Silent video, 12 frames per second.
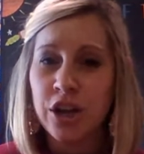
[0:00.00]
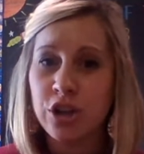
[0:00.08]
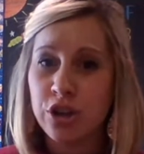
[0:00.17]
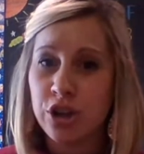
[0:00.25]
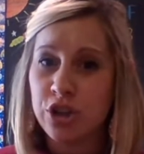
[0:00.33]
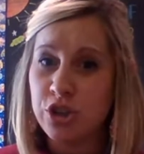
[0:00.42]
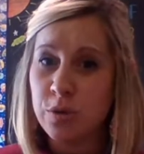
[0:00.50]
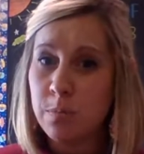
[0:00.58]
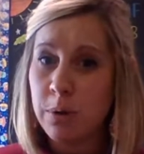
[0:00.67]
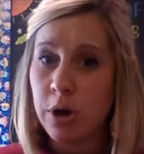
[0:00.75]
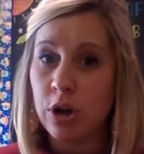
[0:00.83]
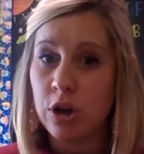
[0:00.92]
could you
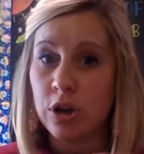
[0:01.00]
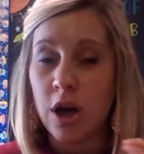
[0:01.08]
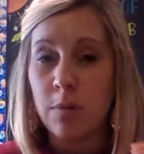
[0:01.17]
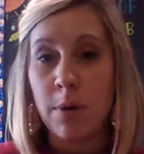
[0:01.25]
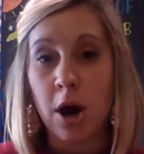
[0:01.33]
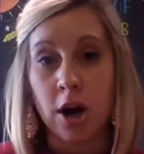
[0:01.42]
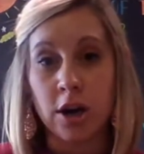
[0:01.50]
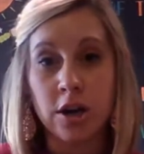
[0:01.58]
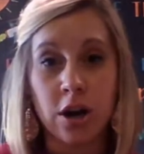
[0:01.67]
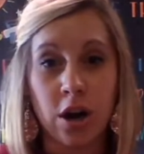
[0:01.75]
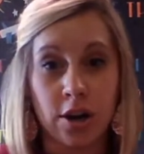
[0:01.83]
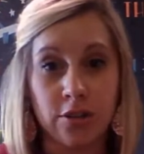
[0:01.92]
pull
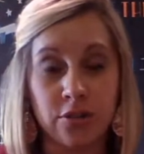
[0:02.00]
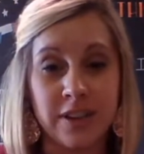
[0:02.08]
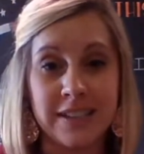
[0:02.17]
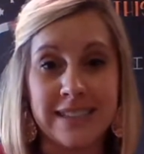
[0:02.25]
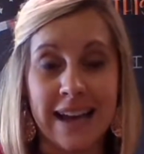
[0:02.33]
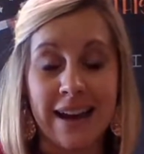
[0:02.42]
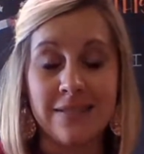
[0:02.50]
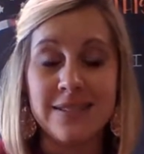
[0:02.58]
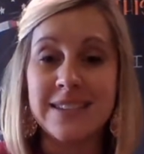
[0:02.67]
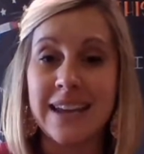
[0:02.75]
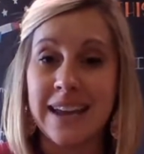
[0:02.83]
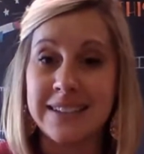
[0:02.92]
apart all 3
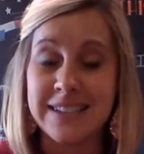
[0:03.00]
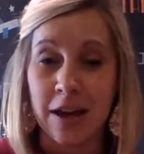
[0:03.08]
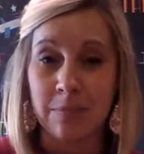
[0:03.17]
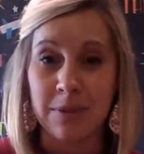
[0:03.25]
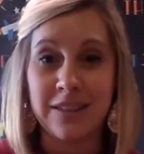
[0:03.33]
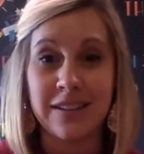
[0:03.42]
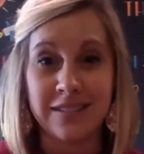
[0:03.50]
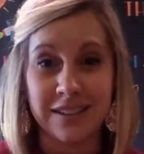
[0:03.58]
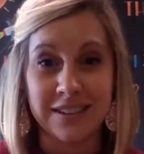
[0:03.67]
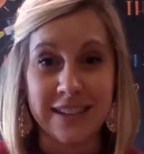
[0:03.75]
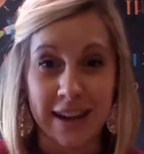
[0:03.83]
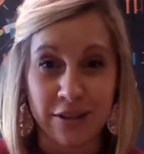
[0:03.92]
sounds and tell me that the
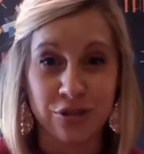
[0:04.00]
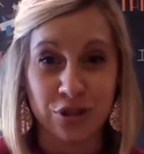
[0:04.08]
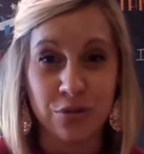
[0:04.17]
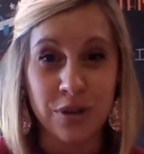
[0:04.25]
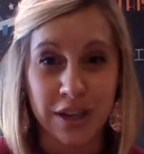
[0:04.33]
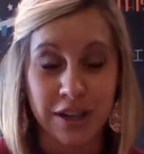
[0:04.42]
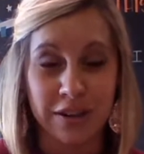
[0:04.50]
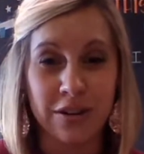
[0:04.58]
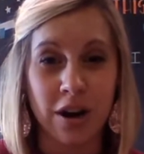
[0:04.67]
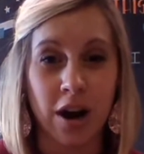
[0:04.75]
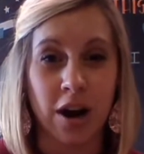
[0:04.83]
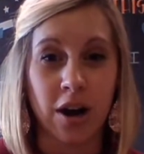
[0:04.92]
sounds you
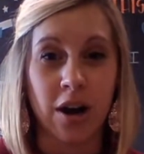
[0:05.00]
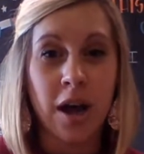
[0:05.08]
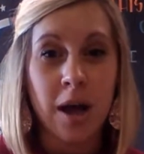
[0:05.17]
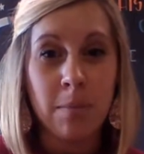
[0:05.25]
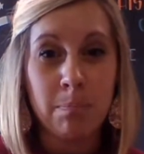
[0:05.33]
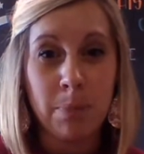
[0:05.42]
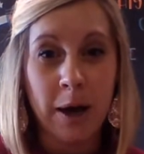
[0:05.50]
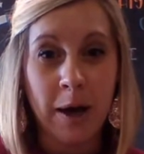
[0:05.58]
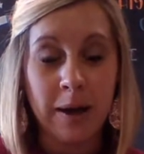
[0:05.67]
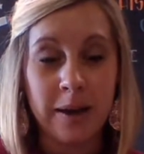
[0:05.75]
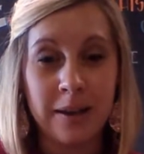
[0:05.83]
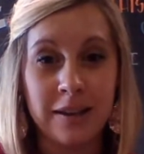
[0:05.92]
hear are p,
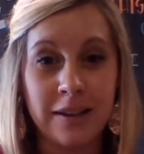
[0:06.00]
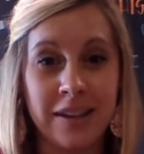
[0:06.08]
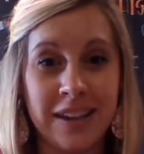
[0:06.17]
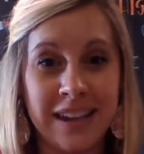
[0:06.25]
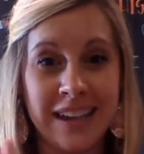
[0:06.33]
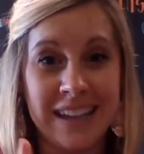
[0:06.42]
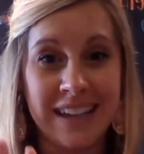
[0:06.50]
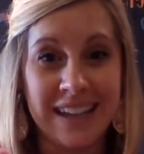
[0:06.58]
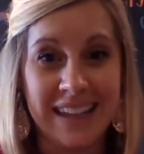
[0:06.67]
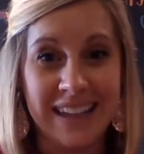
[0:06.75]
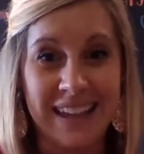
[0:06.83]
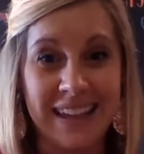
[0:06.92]

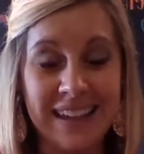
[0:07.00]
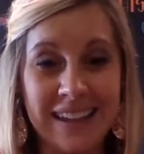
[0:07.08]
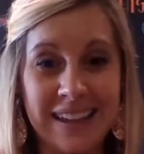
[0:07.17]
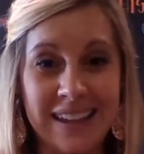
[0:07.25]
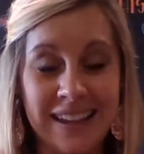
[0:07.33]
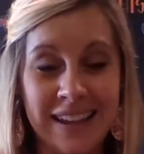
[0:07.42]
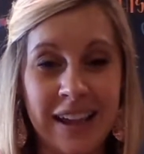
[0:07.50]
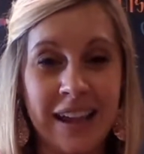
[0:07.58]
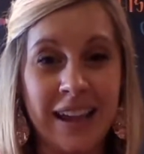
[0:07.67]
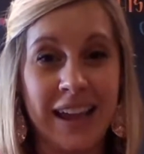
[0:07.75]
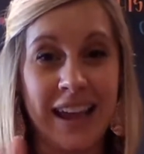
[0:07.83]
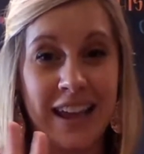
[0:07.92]
I,
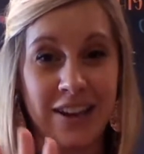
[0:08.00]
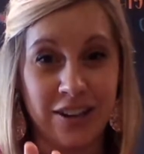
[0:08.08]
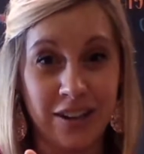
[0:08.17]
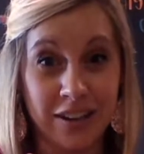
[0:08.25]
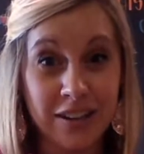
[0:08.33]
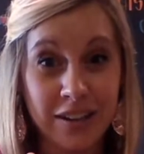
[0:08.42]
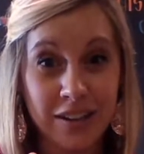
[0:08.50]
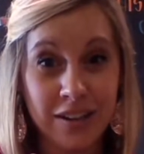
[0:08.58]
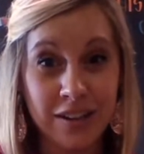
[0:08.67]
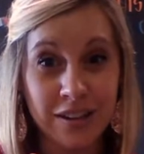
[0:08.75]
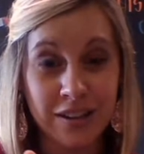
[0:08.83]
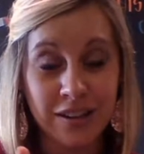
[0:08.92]
and g?
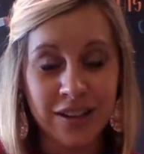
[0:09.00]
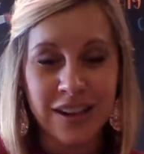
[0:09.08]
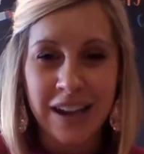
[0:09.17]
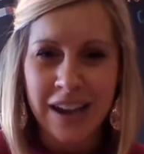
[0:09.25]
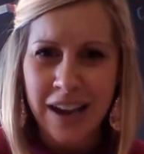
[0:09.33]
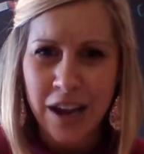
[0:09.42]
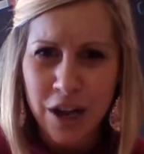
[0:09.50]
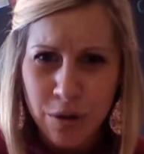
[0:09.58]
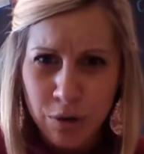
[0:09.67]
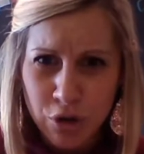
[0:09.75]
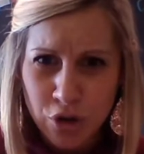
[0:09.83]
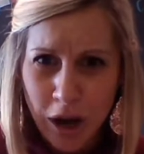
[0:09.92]

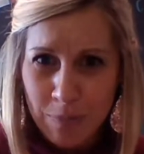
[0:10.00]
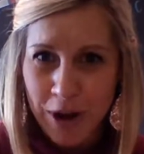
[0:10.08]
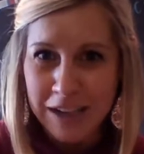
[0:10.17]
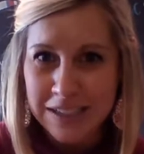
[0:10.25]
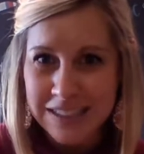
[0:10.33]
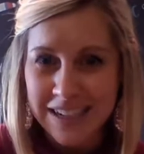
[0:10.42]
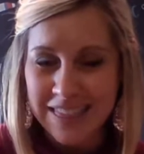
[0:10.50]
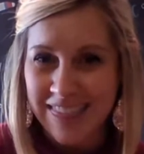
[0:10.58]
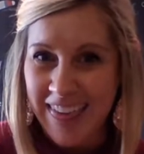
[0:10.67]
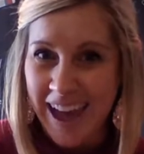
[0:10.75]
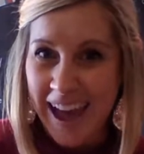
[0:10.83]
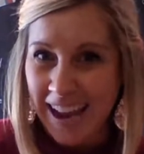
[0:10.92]
Try practicing
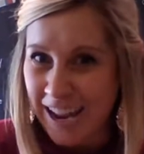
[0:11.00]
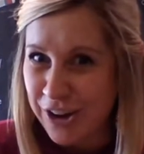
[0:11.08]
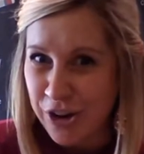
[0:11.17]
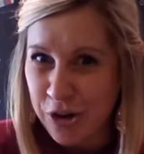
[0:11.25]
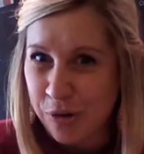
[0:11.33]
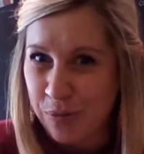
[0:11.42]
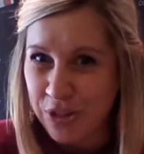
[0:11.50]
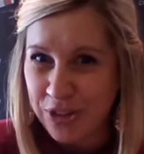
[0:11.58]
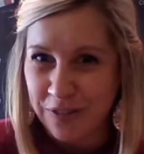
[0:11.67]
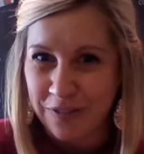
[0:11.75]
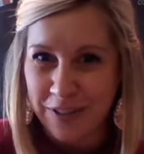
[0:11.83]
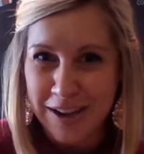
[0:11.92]
that at home with
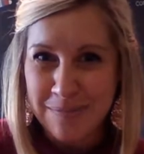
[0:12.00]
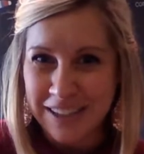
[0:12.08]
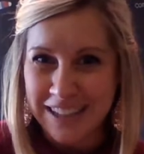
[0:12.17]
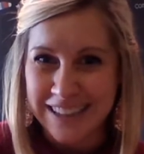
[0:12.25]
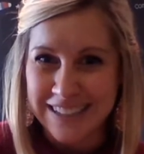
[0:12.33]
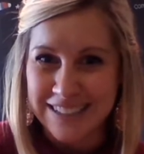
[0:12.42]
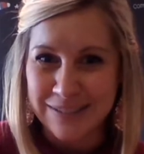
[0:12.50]
your family this